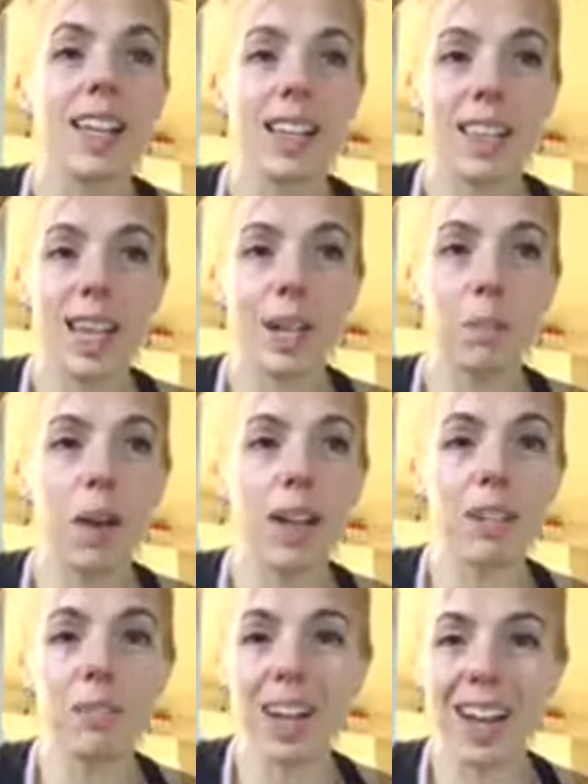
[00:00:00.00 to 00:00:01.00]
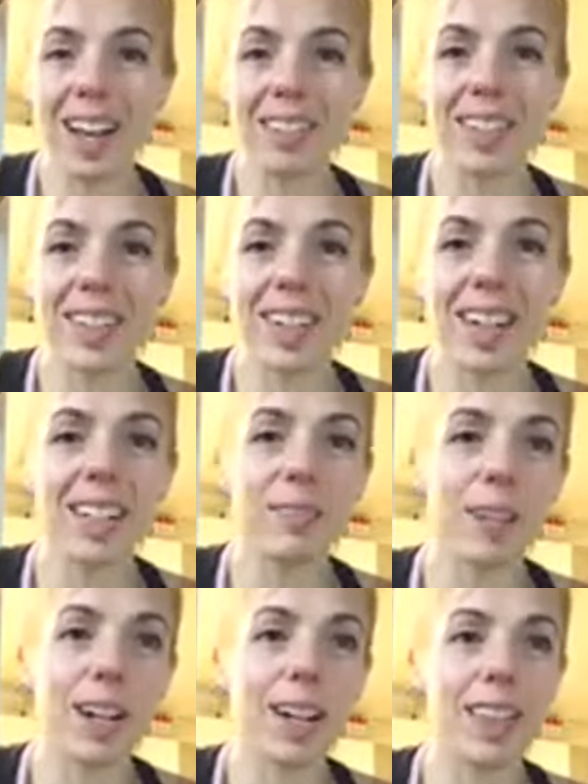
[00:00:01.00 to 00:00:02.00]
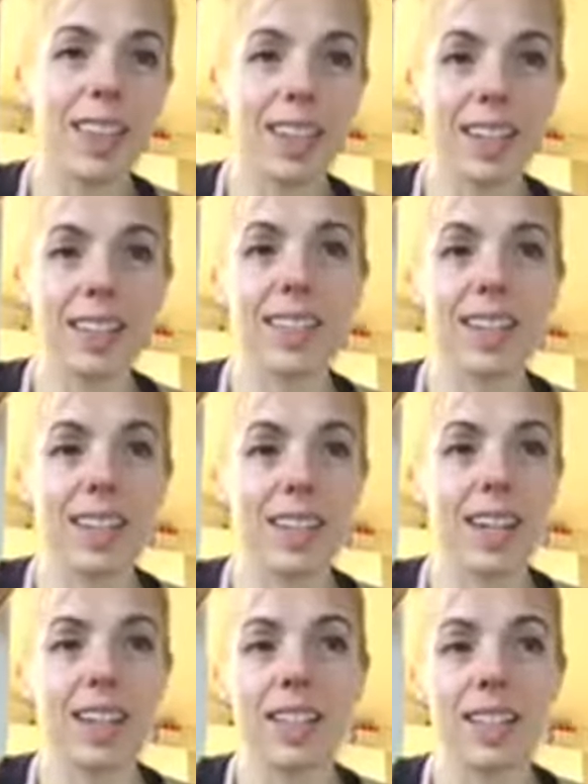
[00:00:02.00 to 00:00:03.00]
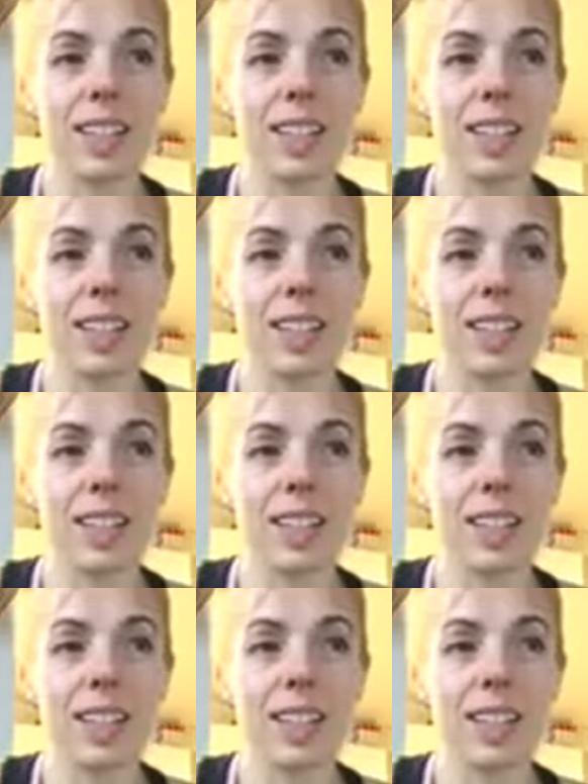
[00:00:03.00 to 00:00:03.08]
let your body recover and work on things such as,